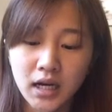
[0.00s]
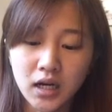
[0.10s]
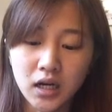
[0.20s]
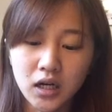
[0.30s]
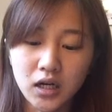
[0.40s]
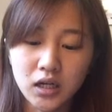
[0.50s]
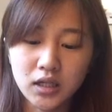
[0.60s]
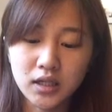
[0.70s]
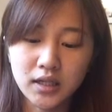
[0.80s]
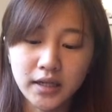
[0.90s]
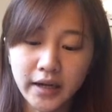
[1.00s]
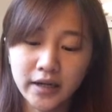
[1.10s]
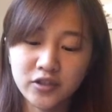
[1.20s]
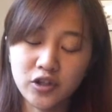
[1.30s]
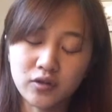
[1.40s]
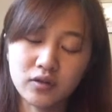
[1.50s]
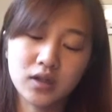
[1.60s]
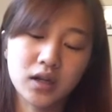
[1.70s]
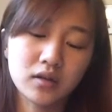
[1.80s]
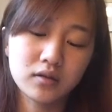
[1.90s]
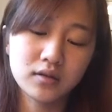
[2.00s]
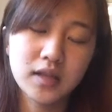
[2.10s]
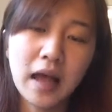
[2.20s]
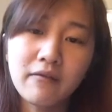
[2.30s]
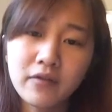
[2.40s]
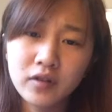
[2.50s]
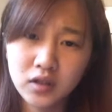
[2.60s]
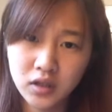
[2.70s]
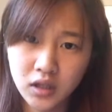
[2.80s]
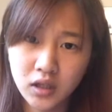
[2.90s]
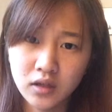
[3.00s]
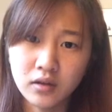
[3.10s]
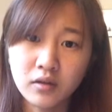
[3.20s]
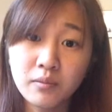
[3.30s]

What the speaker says: It shows that 17